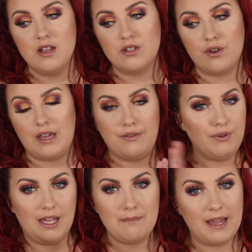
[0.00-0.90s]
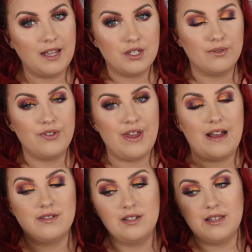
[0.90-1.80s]
So if we can make it to
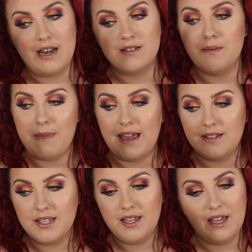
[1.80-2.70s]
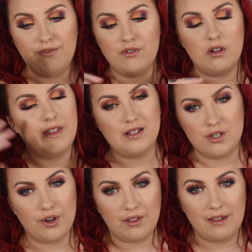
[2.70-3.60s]
1,000, that is amazing. If not, that's
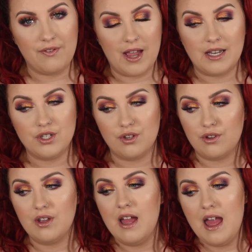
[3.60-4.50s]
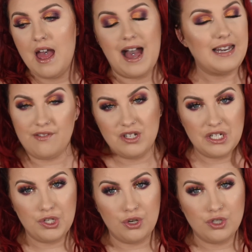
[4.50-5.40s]
totally fine too. I never
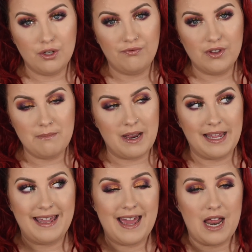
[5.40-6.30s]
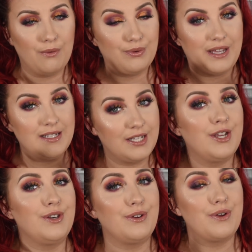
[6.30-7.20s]
did YouTube for the money, and I will
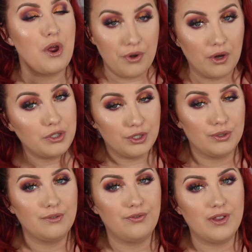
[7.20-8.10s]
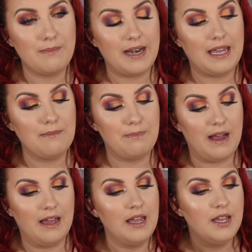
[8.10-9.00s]
continue not to do it for the money,
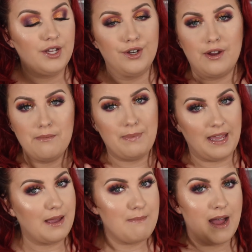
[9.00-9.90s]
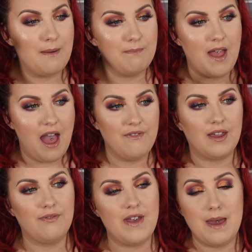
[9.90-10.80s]
but you know, being a mom, having
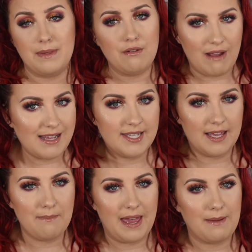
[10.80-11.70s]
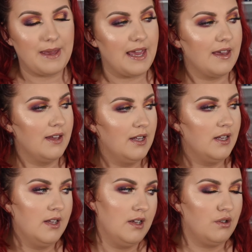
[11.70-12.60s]
a family, raising a baby,
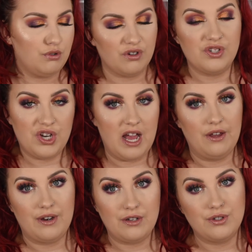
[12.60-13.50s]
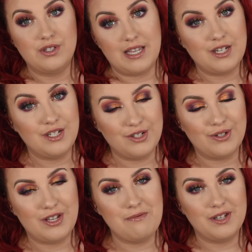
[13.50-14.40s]
or a child I should say, she's
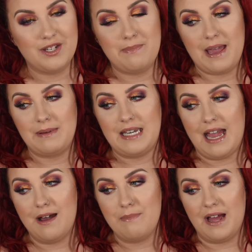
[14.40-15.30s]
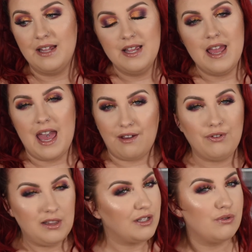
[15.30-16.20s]
not so much a baby now, but
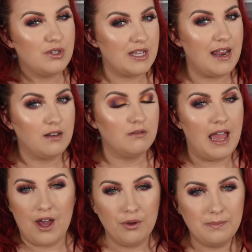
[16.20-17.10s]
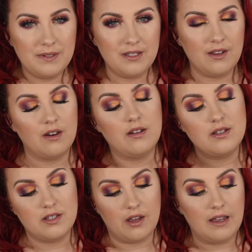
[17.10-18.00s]
every little cent helps, you know.
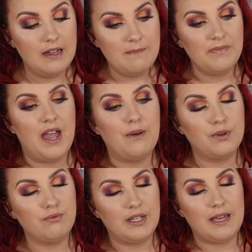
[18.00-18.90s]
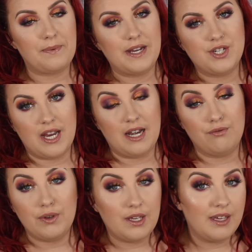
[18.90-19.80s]
So I would really appreciate it
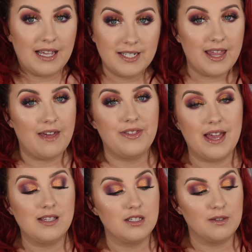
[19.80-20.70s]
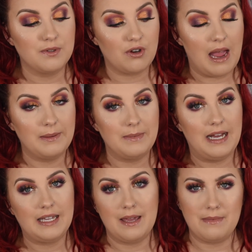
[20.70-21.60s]
if we could get to that 1,000 subscriber
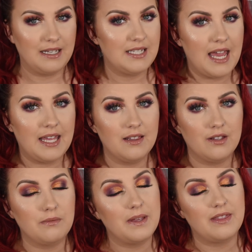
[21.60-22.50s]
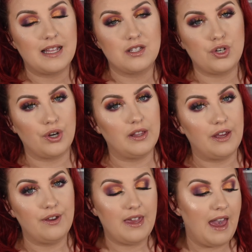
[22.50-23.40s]
mark. It might take a little bit, that's totally
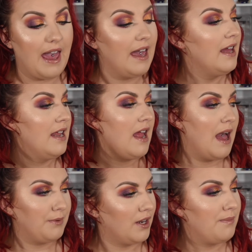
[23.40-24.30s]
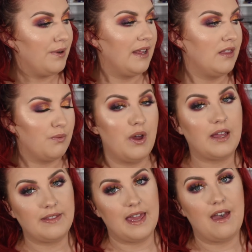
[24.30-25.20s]
okay. I'm gonna put in the
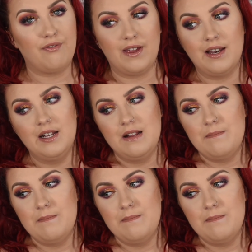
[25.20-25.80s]
work, the effort.